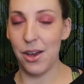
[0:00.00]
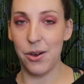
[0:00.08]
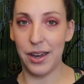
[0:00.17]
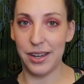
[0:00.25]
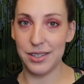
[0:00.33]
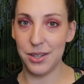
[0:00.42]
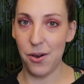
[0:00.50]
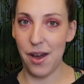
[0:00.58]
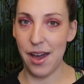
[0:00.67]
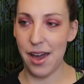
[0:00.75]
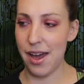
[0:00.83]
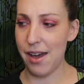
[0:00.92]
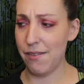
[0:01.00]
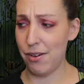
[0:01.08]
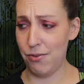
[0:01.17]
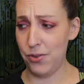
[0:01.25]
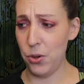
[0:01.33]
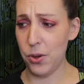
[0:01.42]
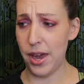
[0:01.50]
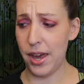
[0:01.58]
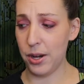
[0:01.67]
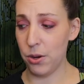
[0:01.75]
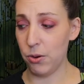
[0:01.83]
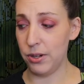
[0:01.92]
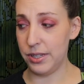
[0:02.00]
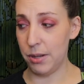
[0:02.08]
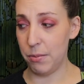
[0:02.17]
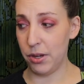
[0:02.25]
Okay, so I have a few categories that